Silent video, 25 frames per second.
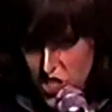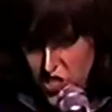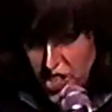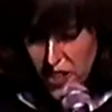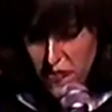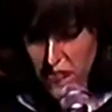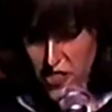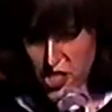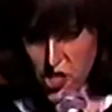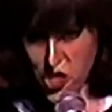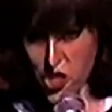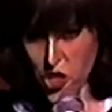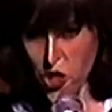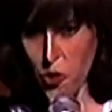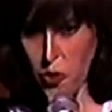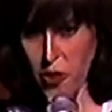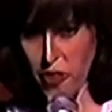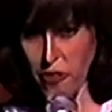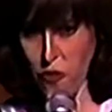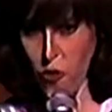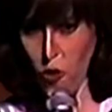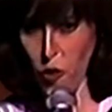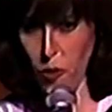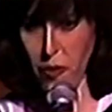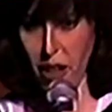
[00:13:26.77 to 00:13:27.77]
have a zoo in
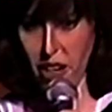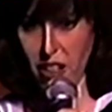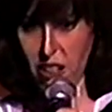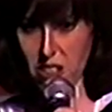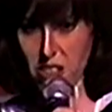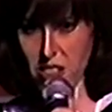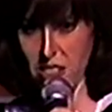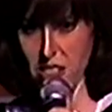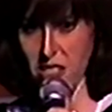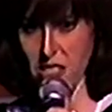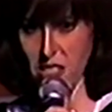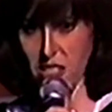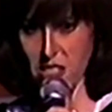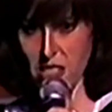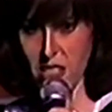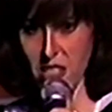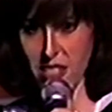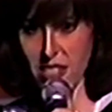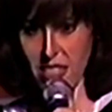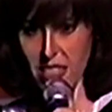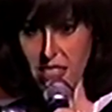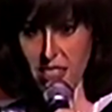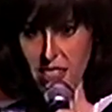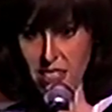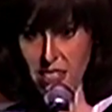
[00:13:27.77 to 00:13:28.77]
Fort Myers?
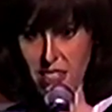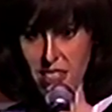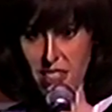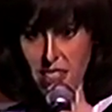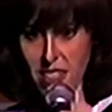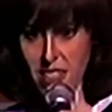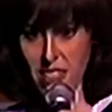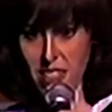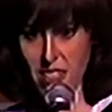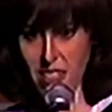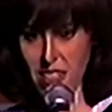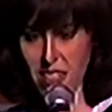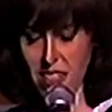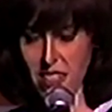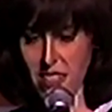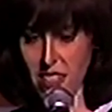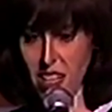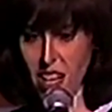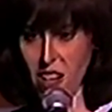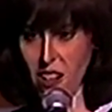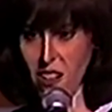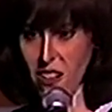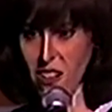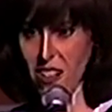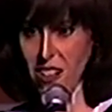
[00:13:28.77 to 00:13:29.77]

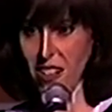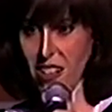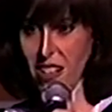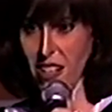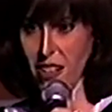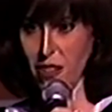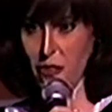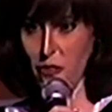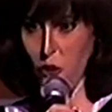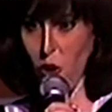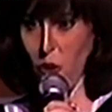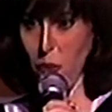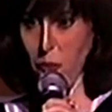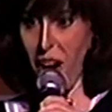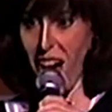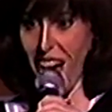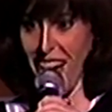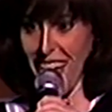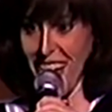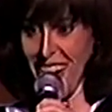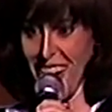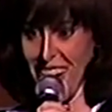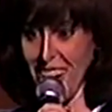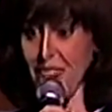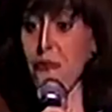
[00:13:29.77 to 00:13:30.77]
No? In Fort
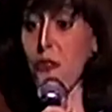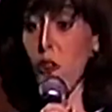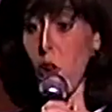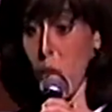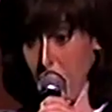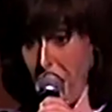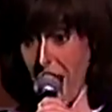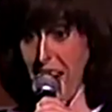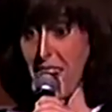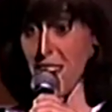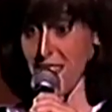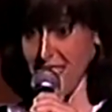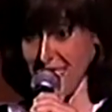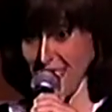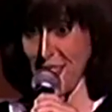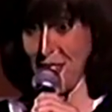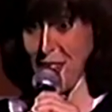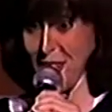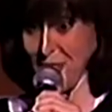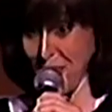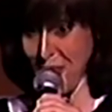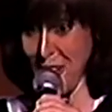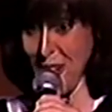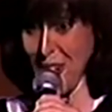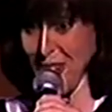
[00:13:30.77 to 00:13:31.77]
Myers? Fort Myers is a
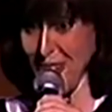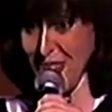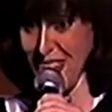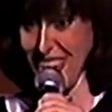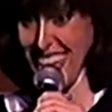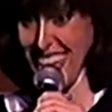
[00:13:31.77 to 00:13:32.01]
zoo?